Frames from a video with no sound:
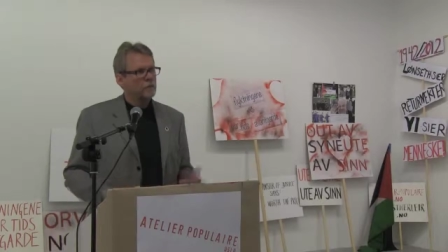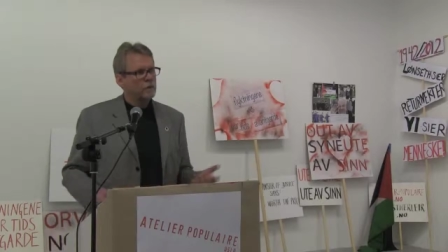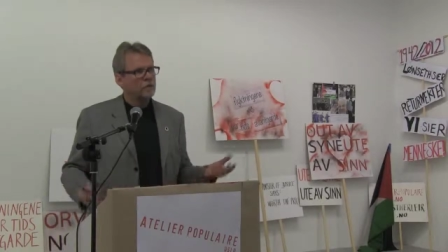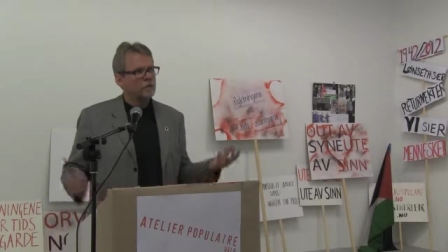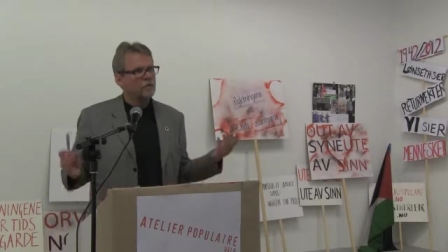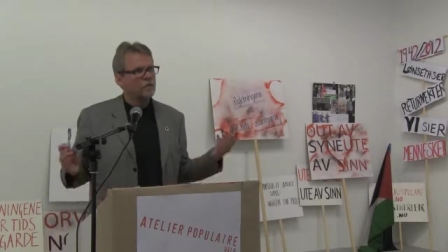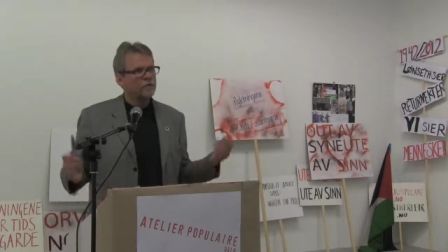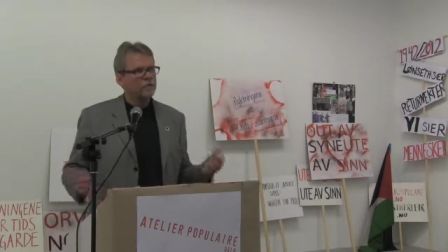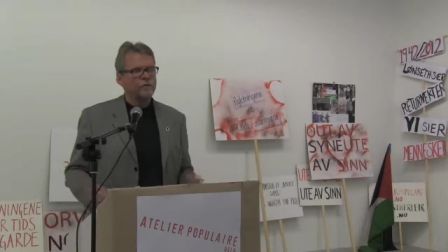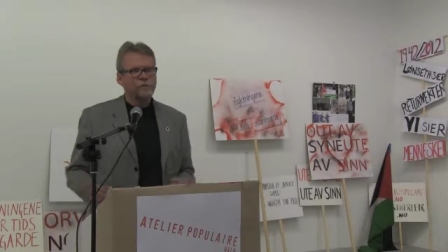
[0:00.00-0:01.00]
It could
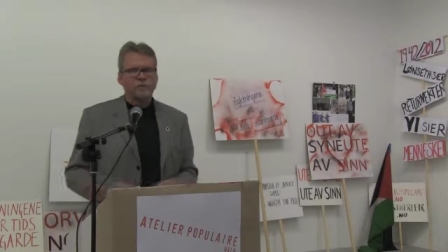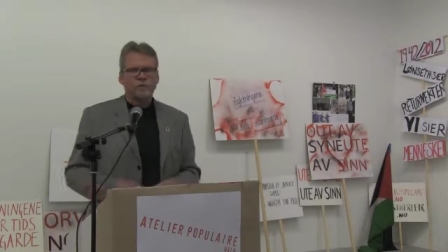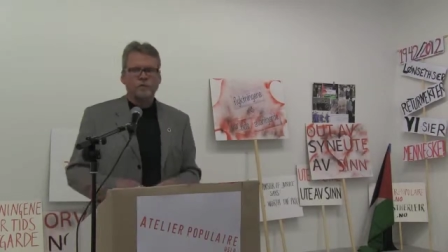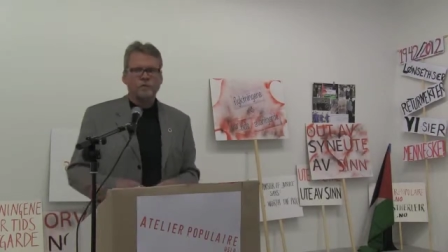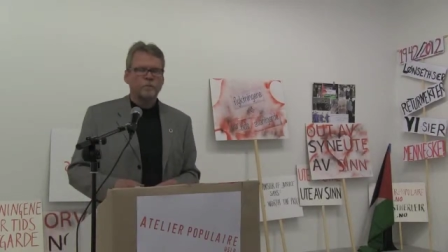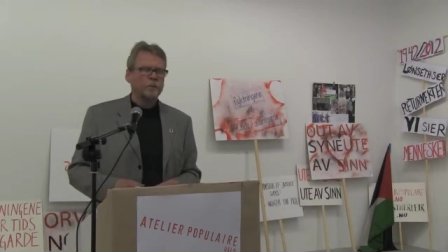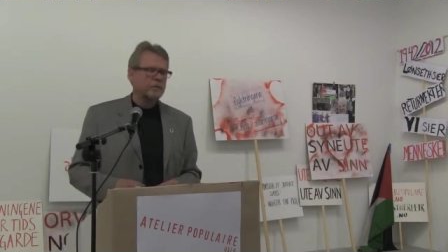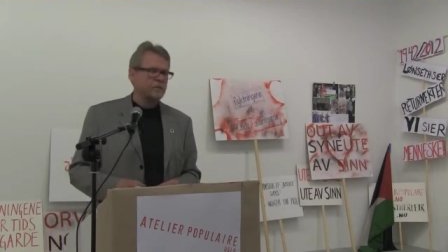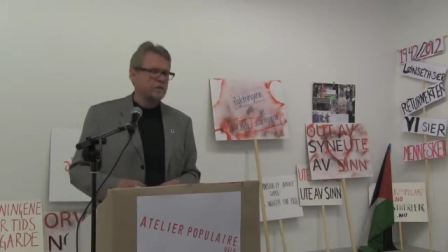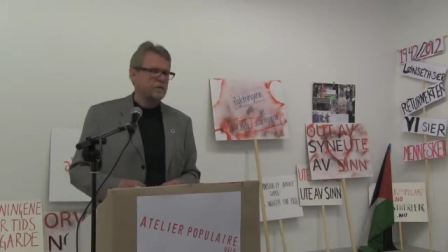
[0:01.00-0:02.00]
comfort some Norwegian
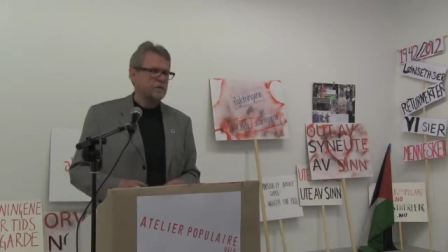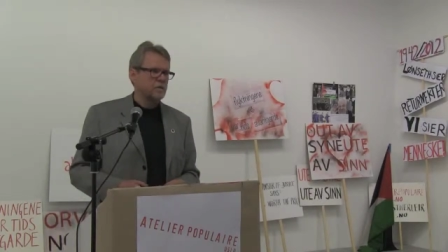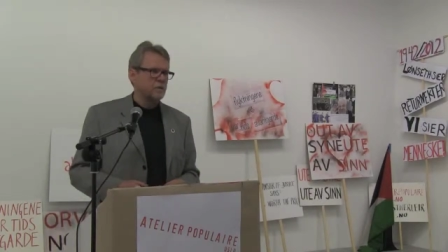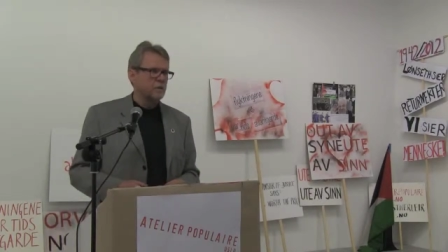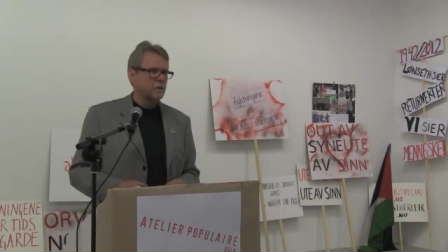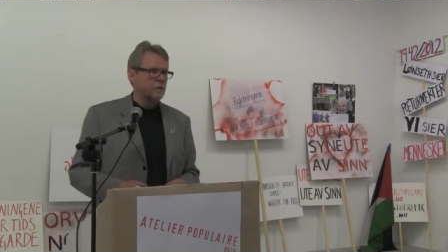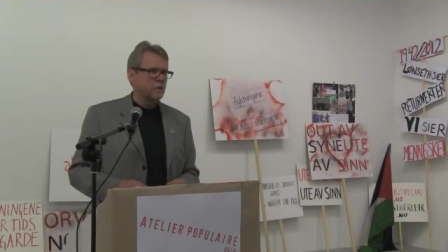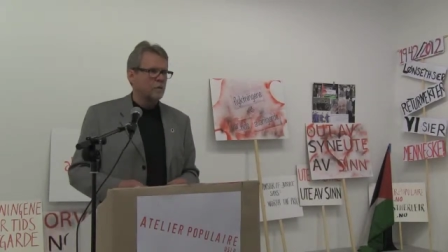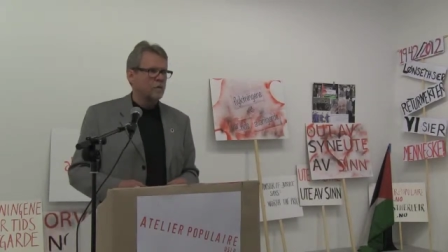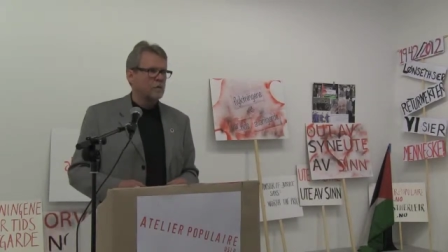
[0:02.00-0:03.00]
politicians.
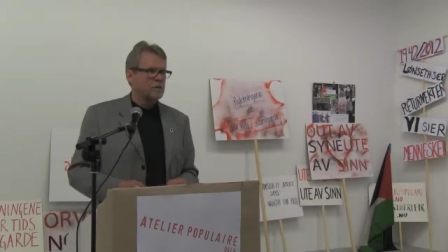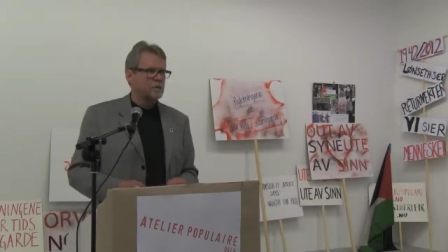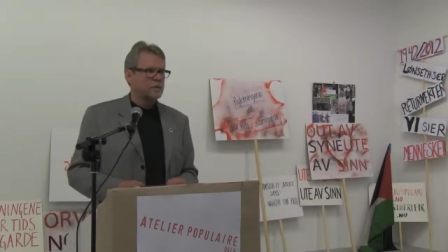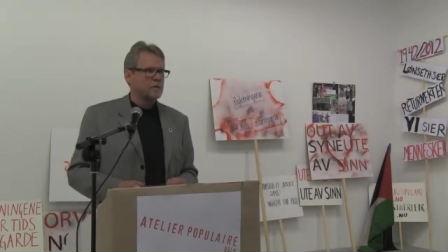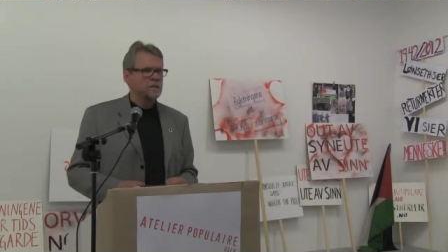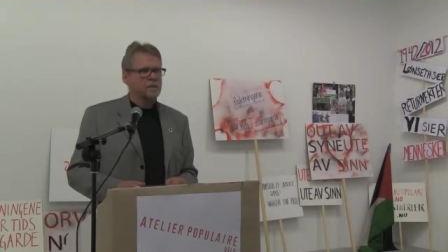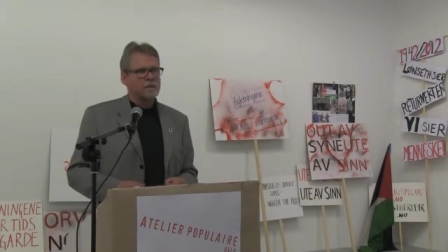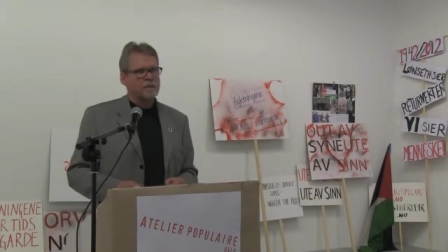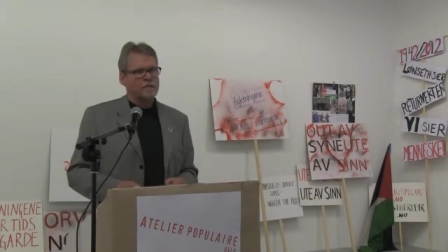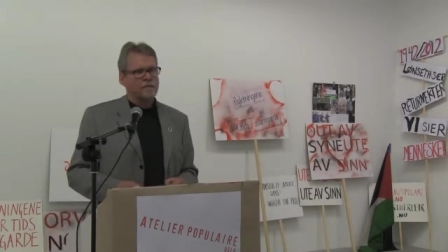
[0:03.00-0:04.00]
but it's a
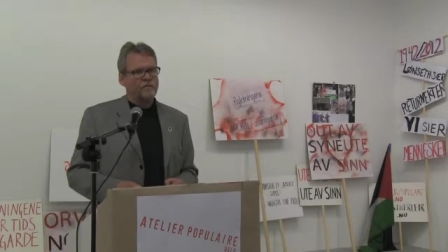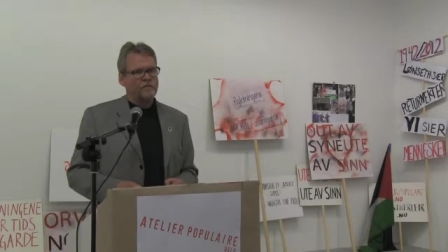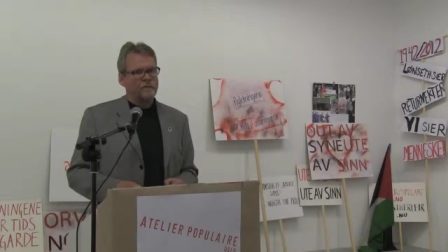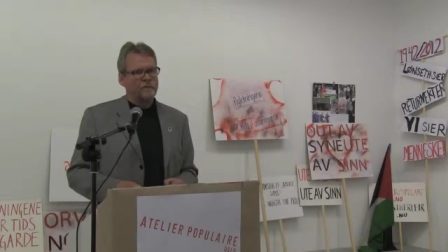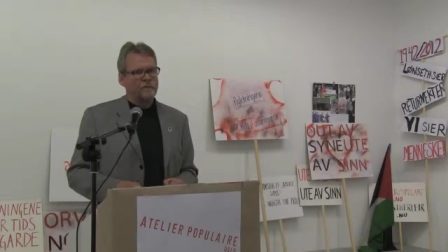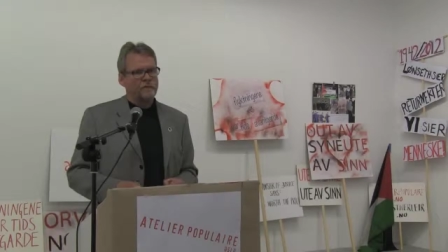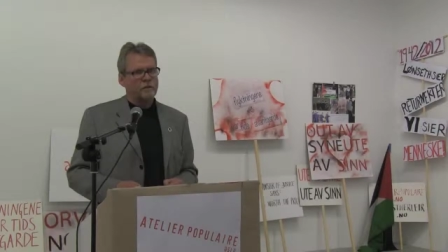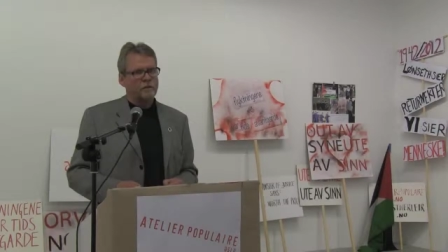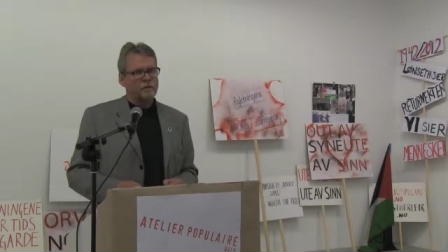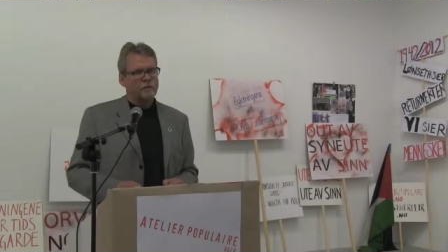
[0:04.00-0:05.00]
sad fact.
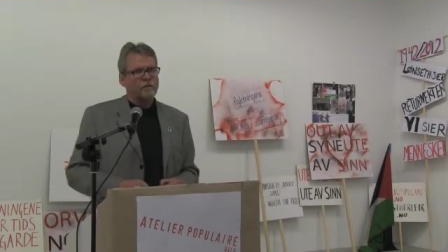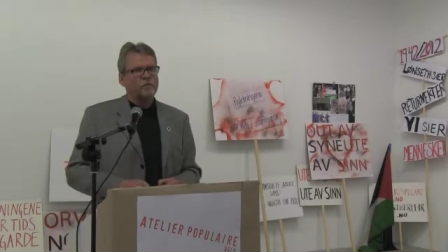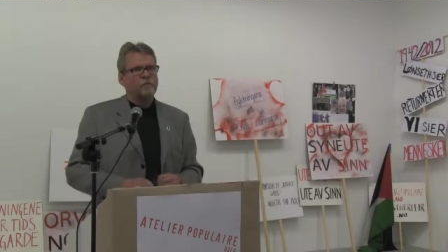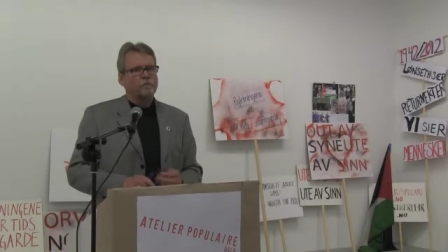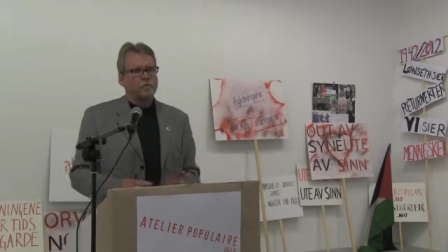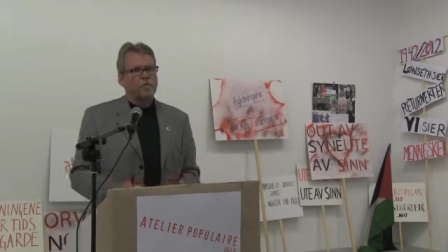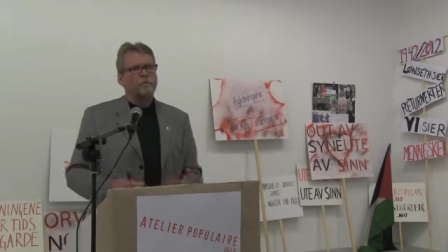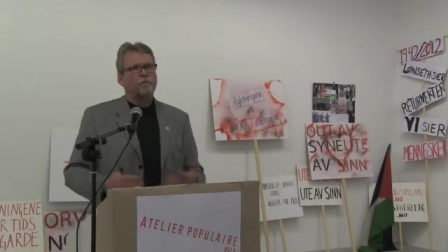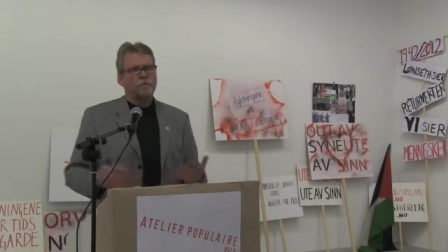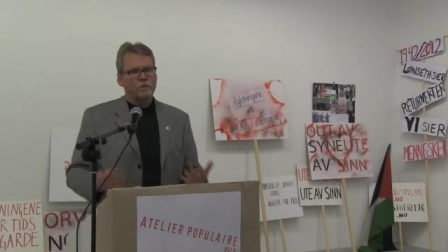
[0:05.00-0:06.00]
So it's
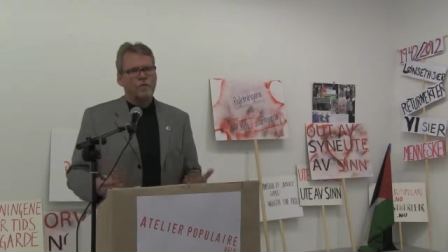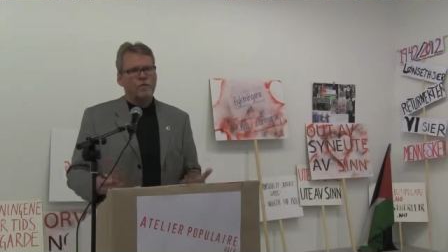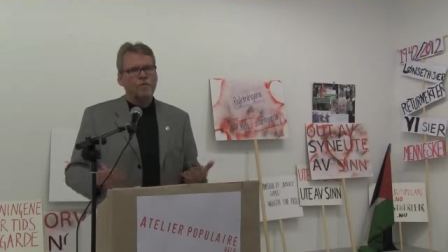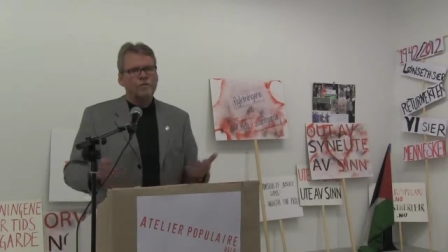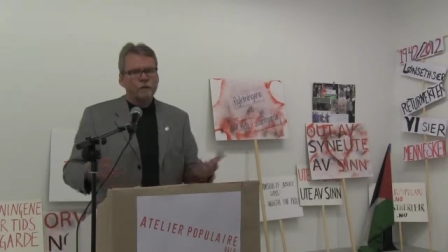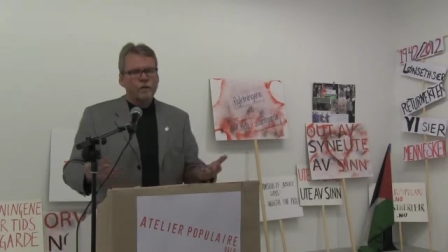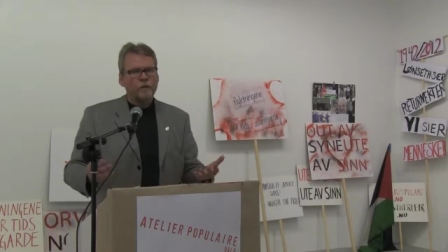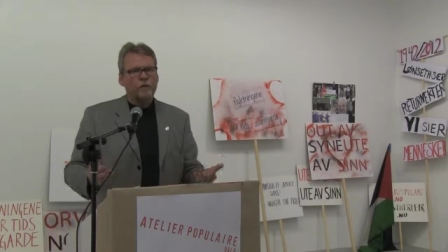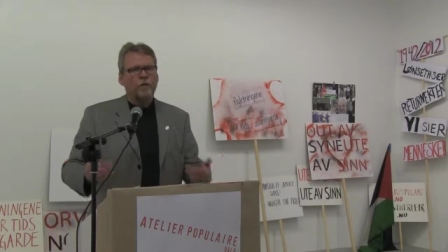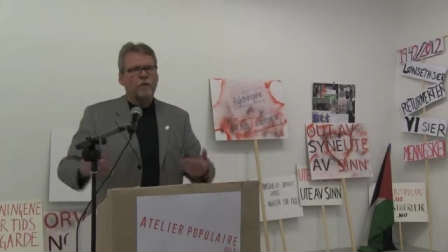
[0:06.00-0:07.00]
important to
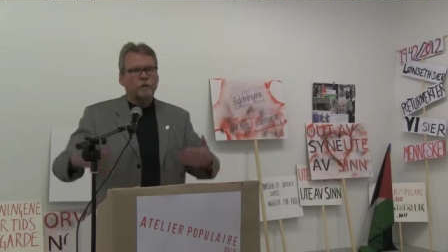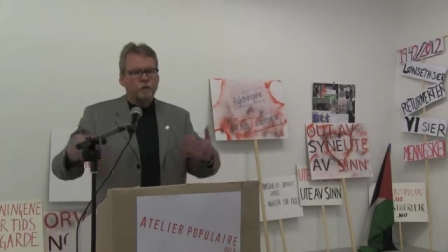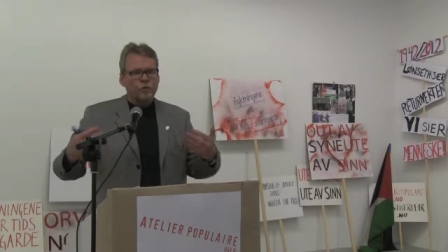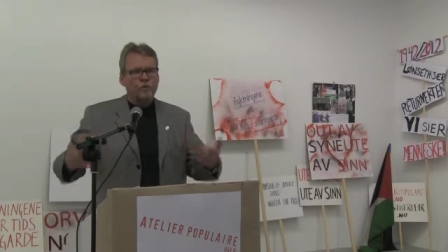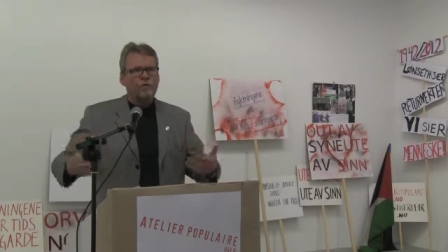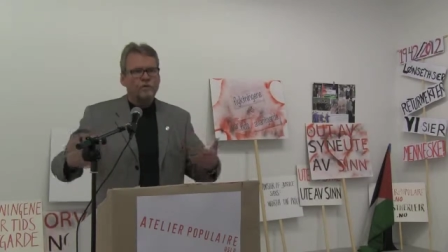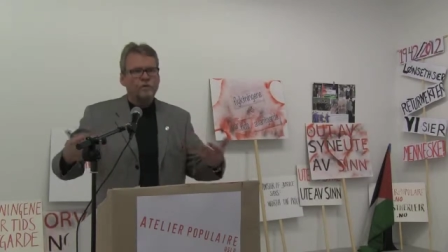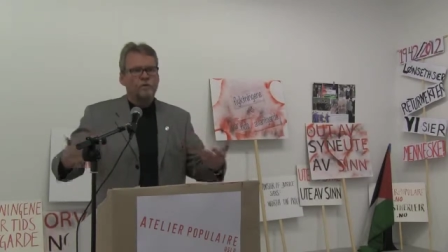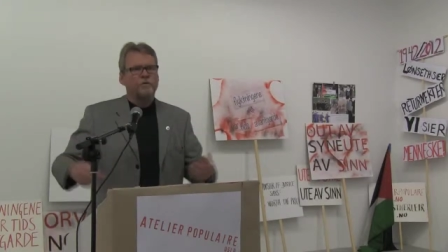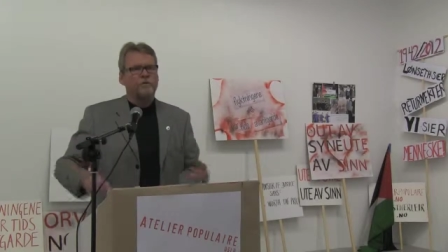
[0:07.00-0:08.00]
fight for the
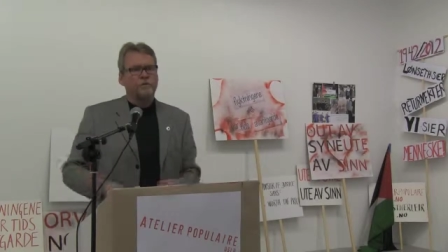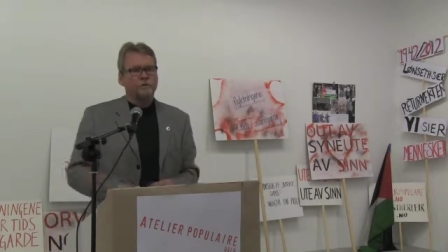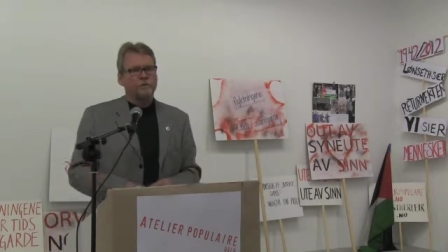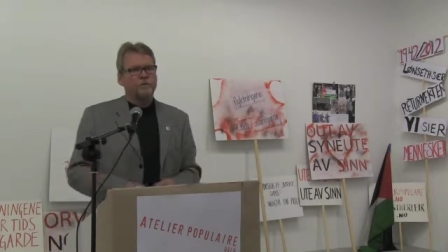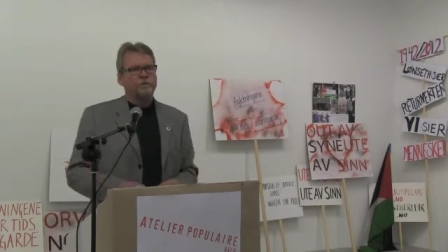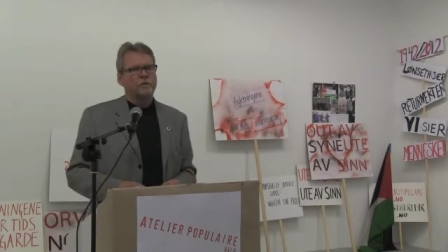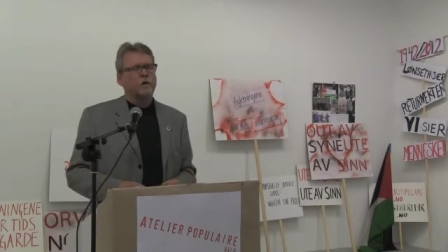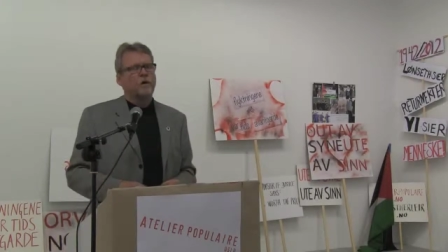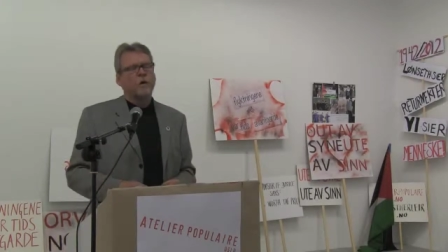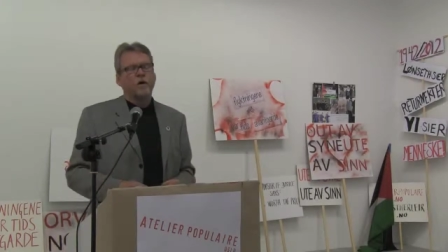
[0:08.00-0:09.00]
principal sides
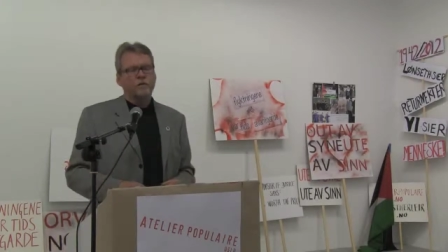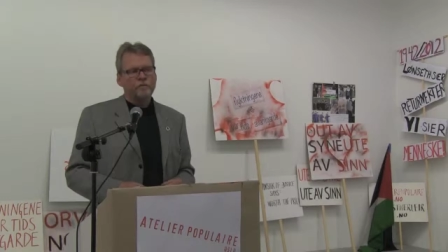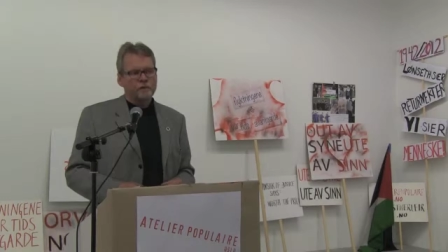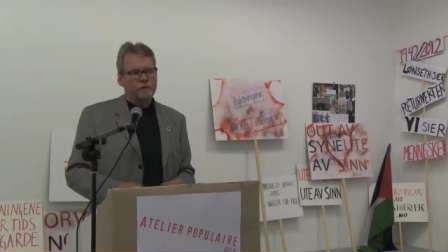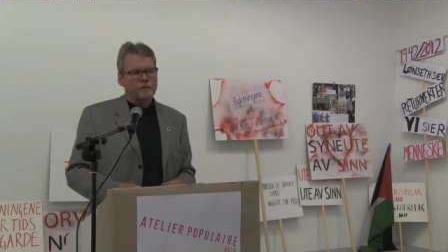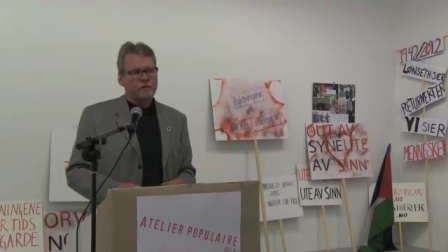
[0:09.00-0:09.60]
of this.